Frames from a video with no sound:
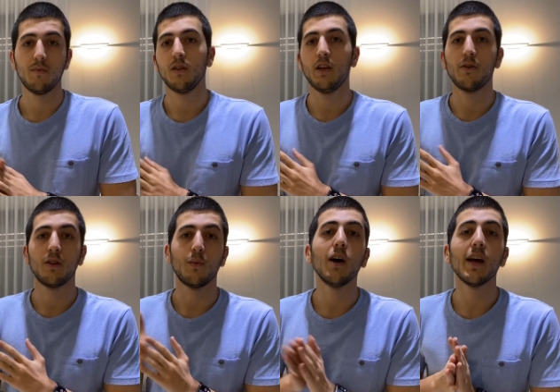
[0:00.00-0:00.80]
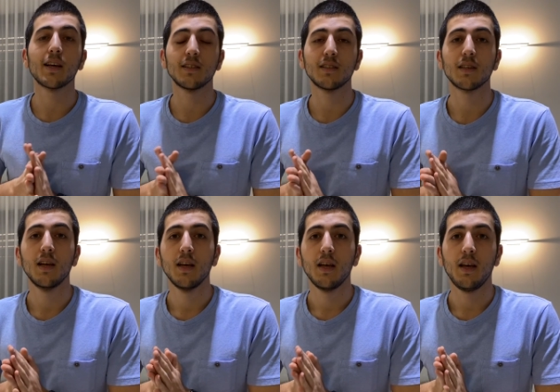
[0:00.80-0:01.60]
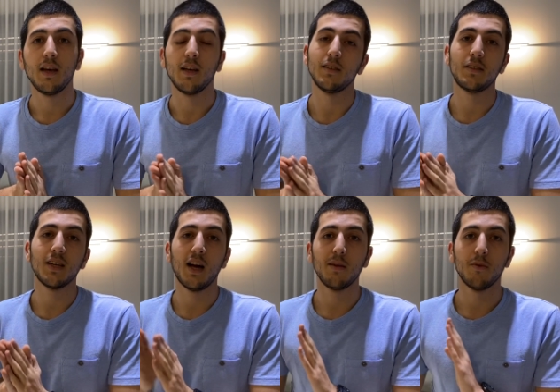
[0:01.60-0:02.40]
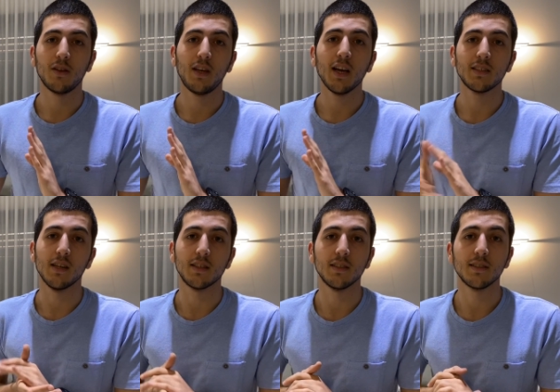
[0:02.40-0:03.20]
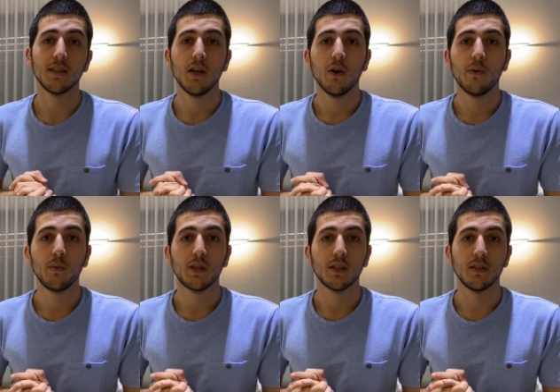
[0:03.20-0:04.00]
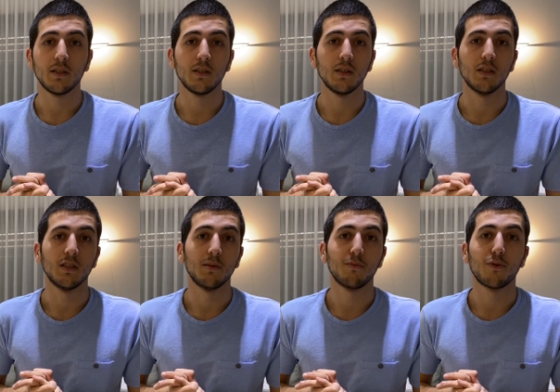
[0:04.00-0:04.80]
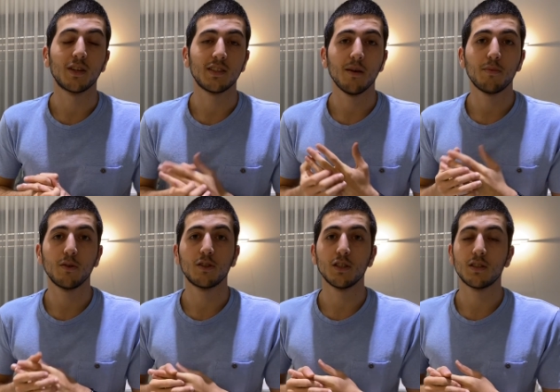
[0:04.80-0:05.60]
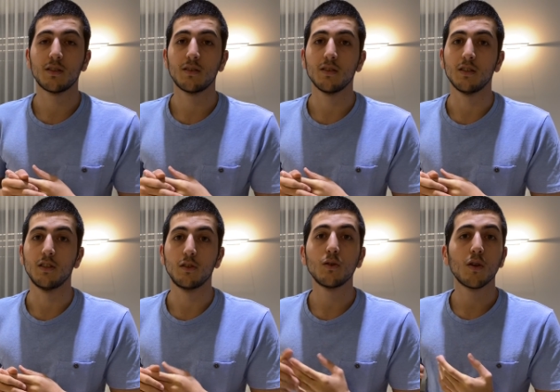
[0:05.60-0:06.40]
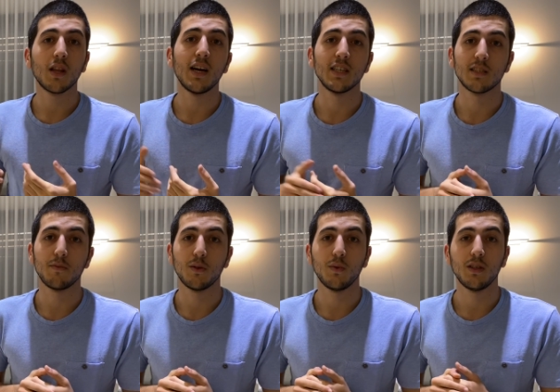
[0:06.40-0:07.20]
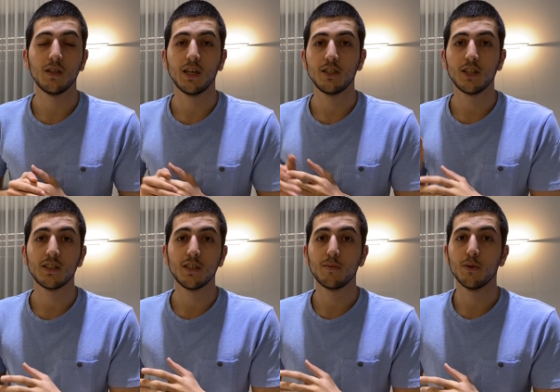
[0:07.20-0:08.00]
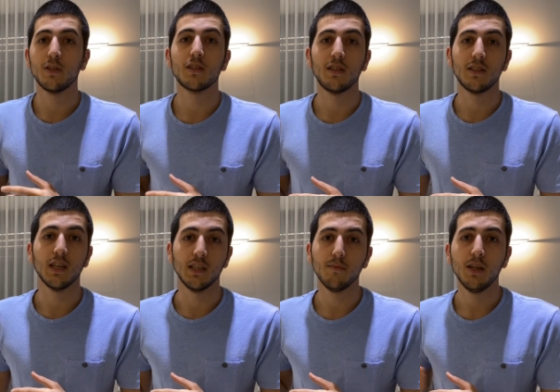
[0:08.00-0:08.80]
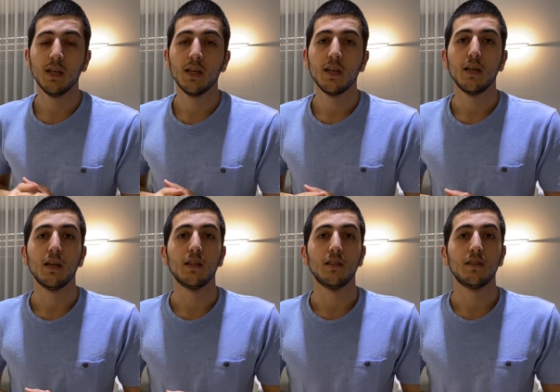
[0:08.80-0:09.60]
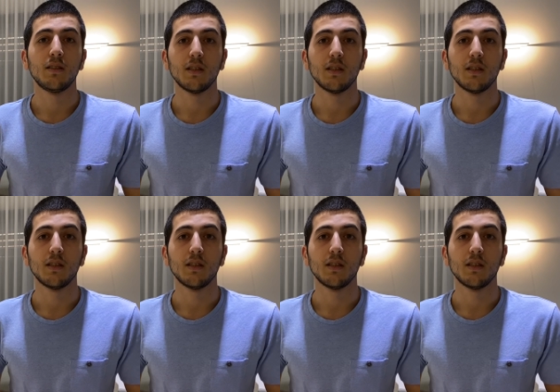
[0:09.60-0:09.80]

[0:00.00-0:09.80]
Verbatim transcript: here on the y-axis and time on the x-axis, we can, for example, just draw lines between adjacent points in time and